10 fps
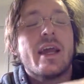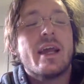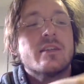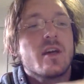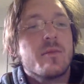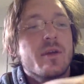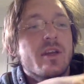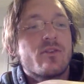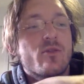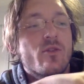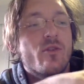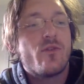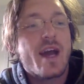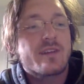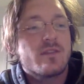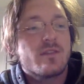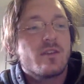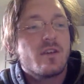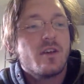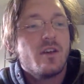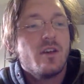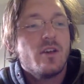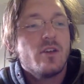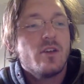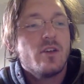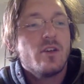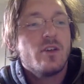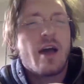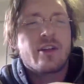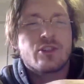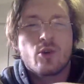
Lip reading: it's coming into effect either